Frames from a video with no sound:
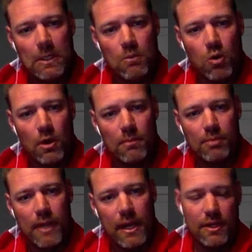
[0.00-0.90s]
more
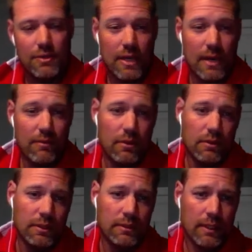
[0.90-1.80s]
priority
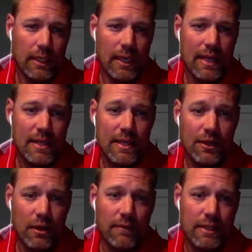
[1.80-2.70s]
travel, and then
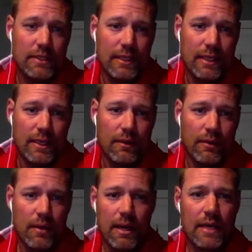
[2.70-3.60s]
you're obviously getting
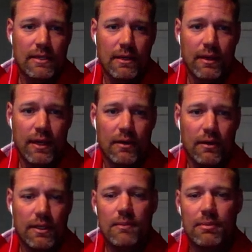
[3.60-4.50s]
around guys that are getting
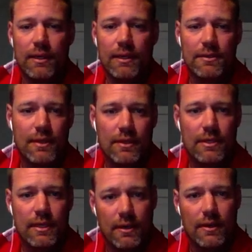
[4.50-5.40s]
called up, right? So you're
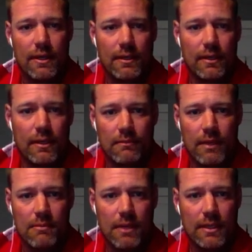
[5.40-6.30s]
just like, okay,
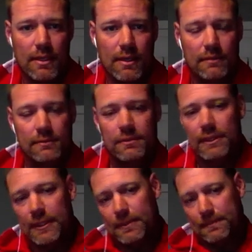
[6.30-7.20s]
I'm right there.
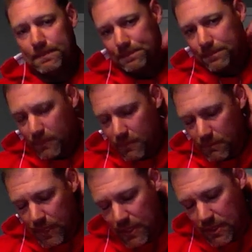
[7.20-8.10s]

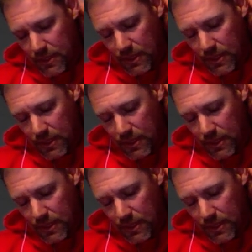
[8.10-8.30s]
It's